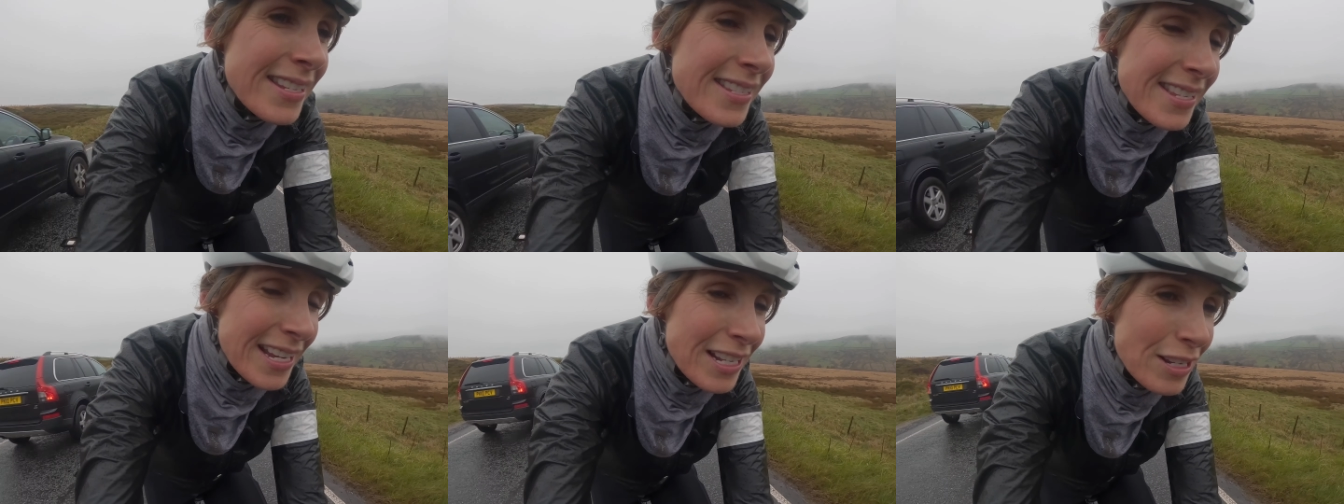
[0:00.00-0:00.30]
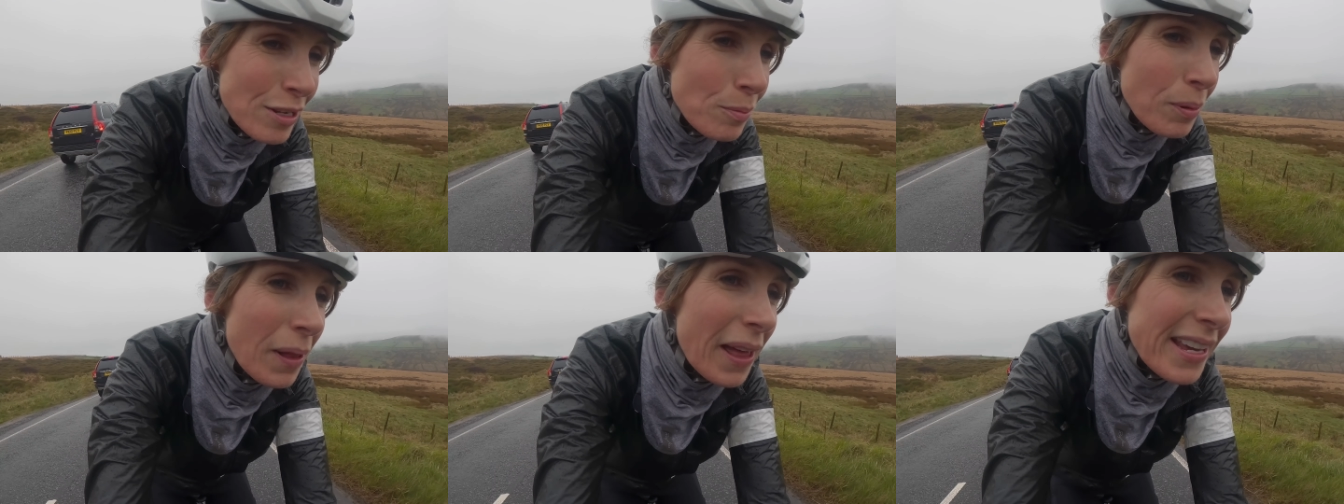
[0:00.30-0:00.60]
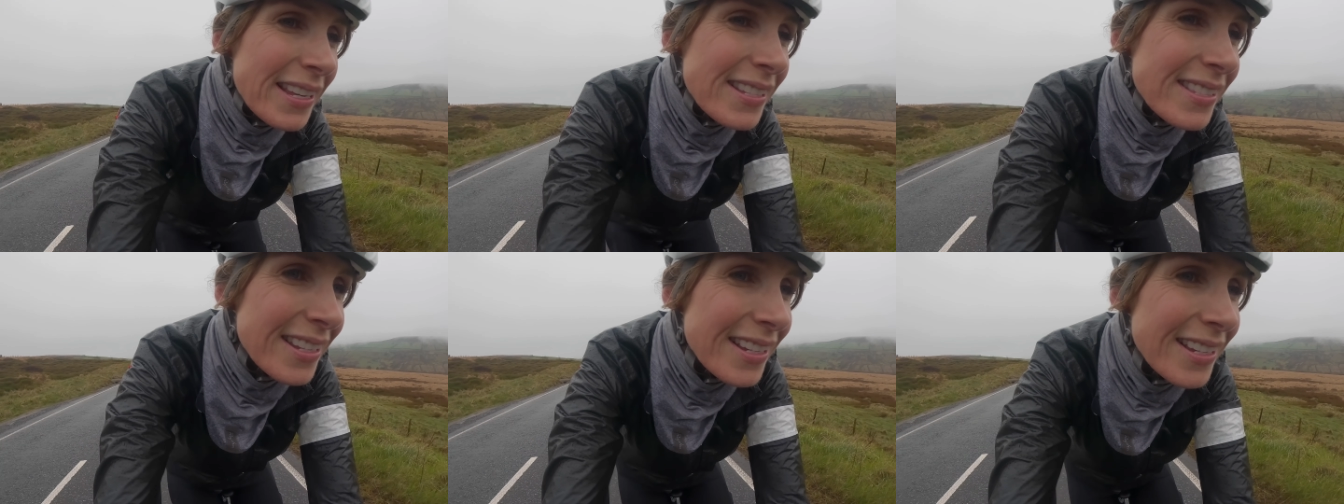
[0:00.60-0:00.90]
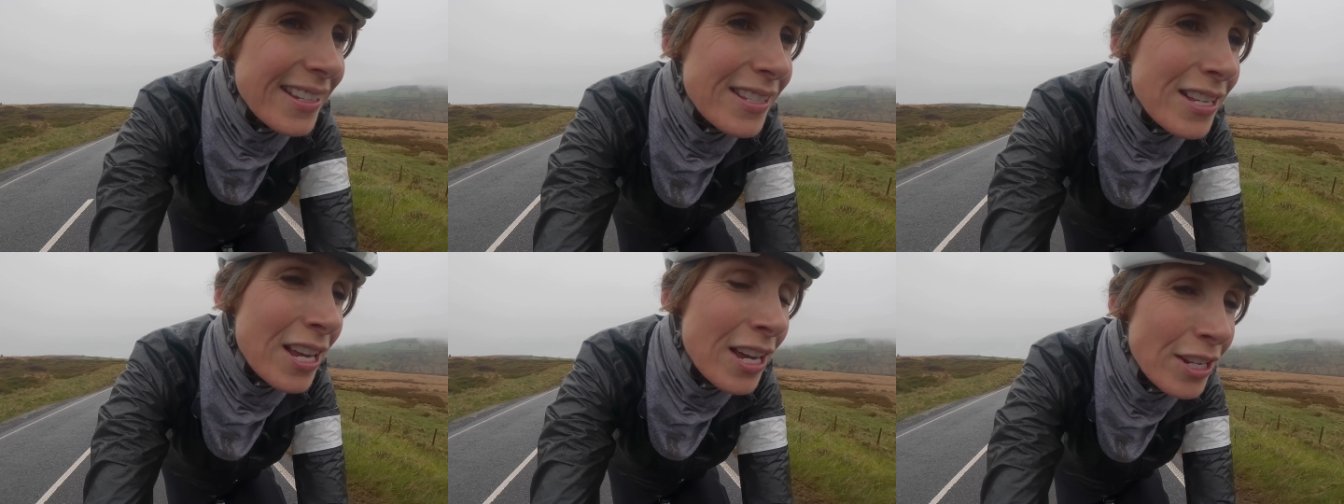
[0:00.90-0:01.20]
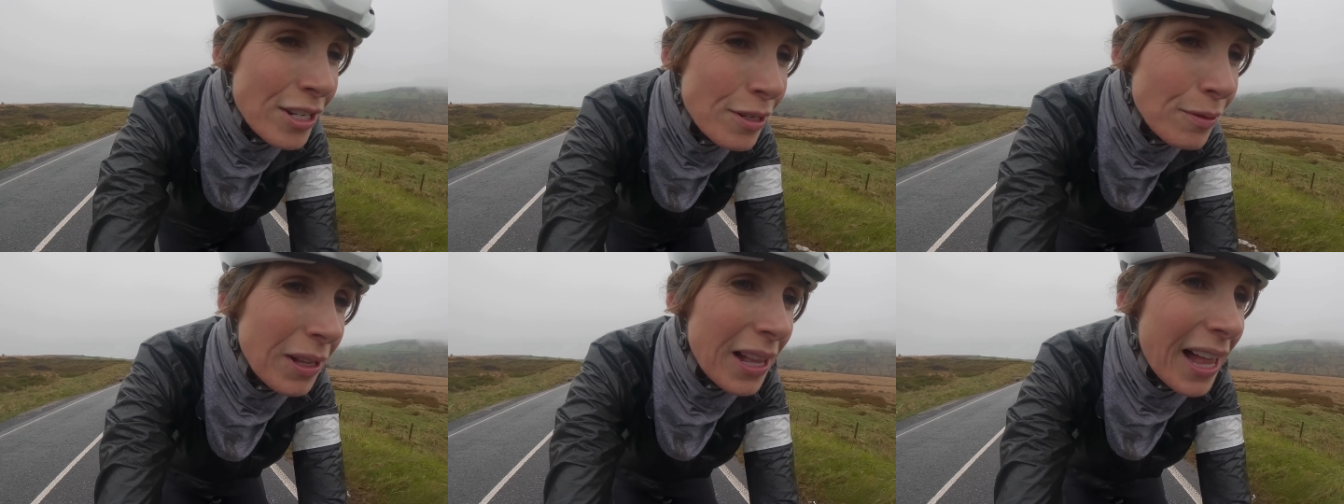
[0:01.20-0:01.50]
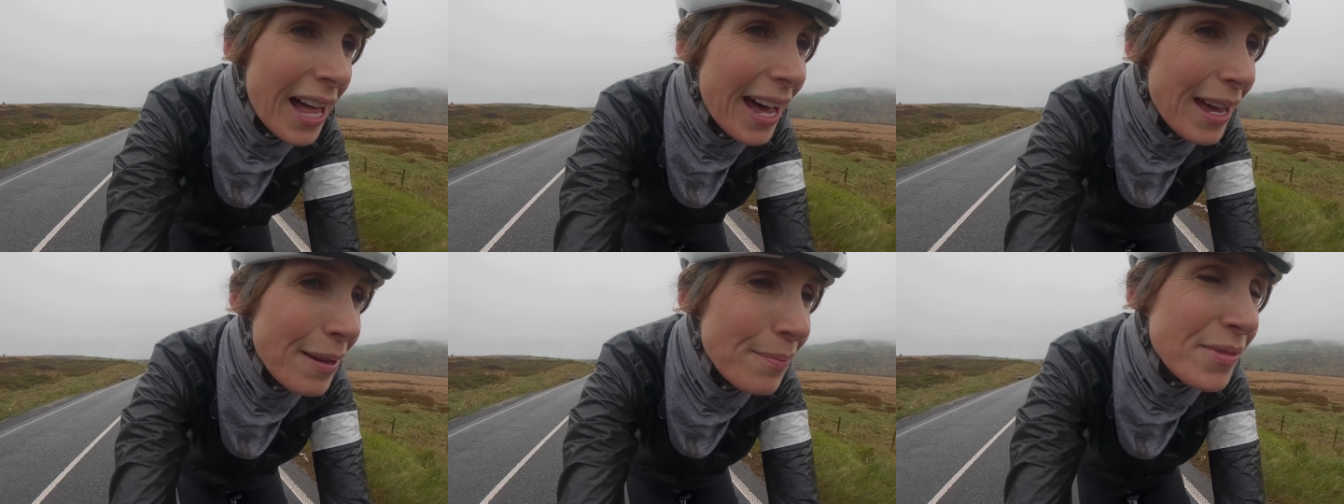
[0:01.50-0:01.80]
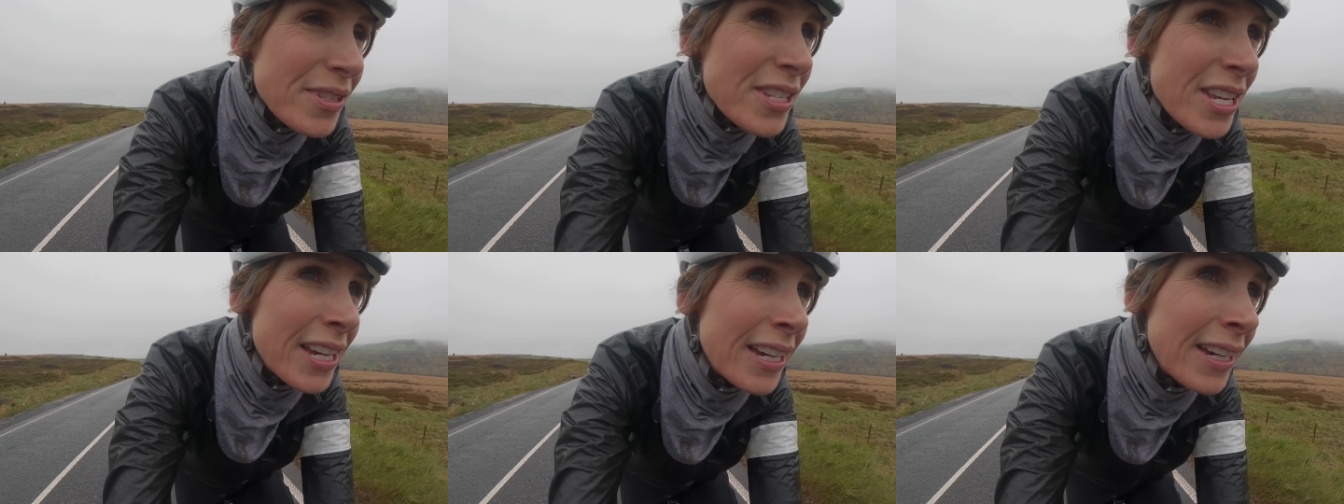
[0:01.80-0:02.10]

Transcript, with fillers: seeing new places, new climbs,